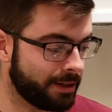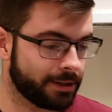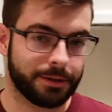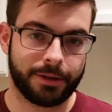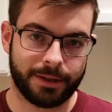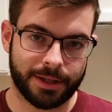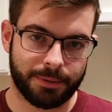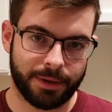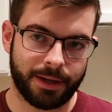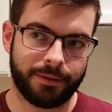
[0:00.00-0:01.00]
including this
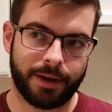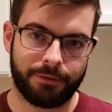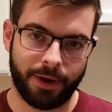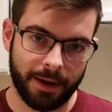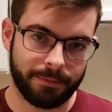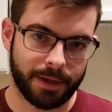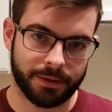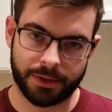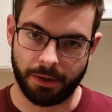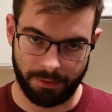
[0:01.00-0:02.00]
one, I've got five
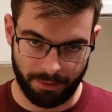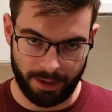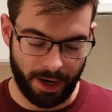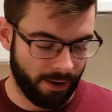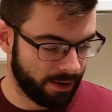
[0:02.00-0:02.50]
beers going right now.